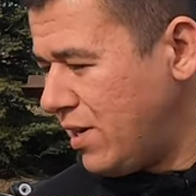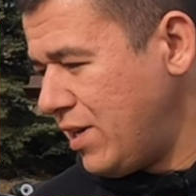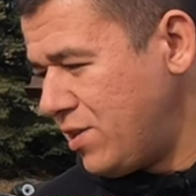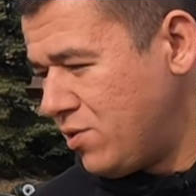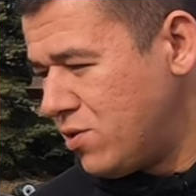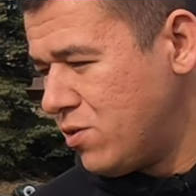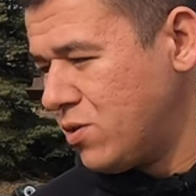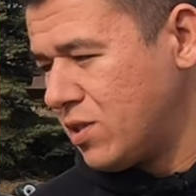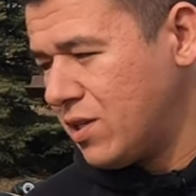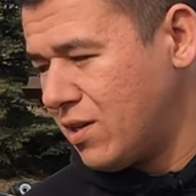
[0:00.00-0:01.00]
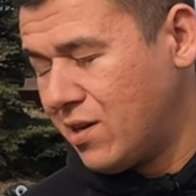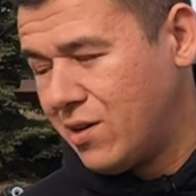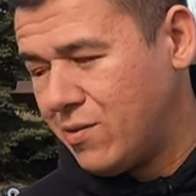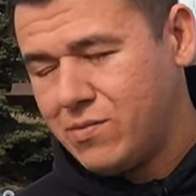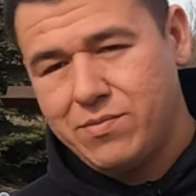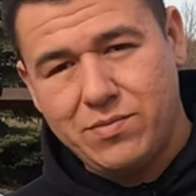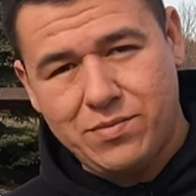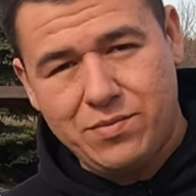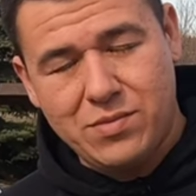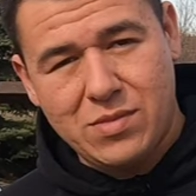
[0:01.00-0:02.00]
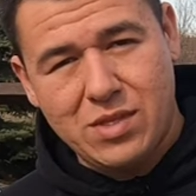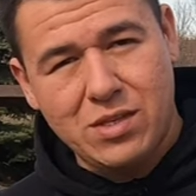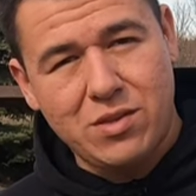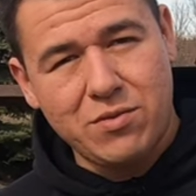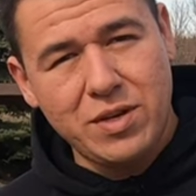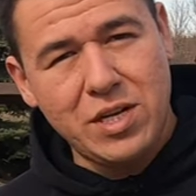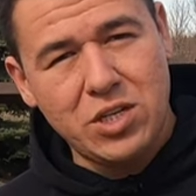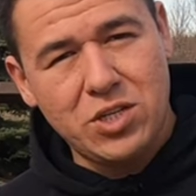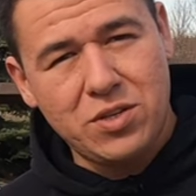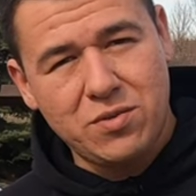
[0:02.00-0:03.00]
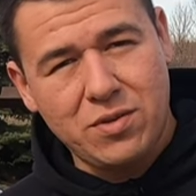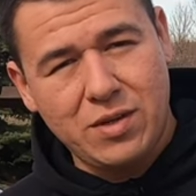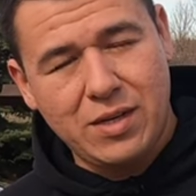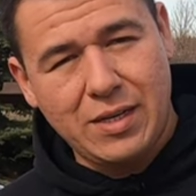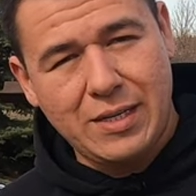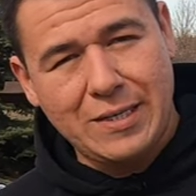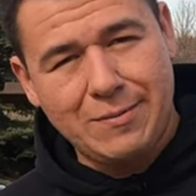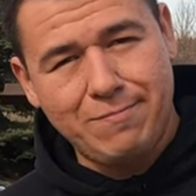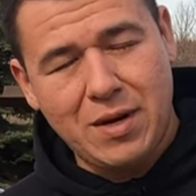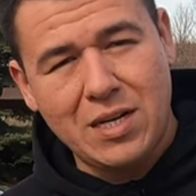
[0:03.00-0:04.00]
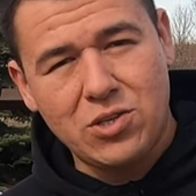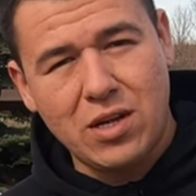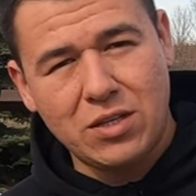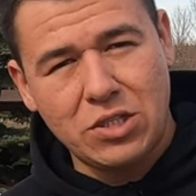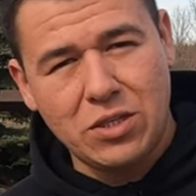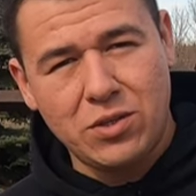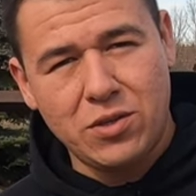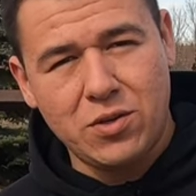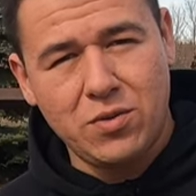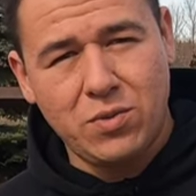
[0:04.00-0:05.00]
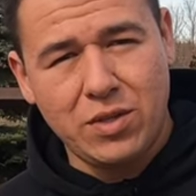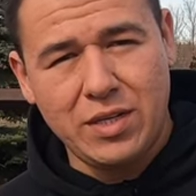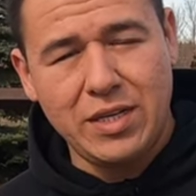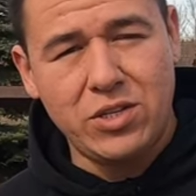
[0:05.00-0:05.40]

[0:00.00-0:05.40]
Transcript: and you use a three inch um, hydraulic cylinder with an